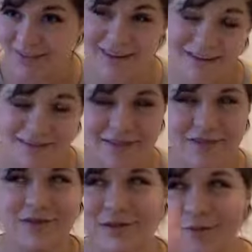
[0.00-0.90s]
It's,
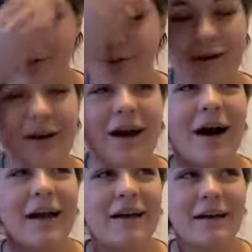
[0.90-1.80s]
it's just so cool.
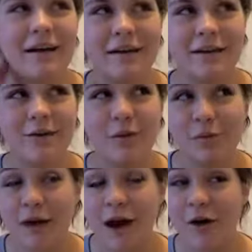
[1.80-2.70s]
Like, you
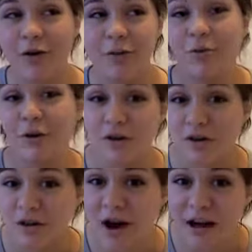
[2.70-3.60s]
can now you can put it
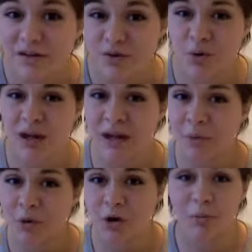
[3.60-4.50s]
on ice
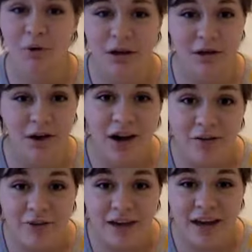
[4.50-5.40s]
cream or you can put it in
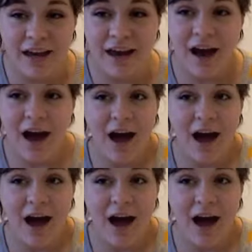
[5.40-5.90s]
coffee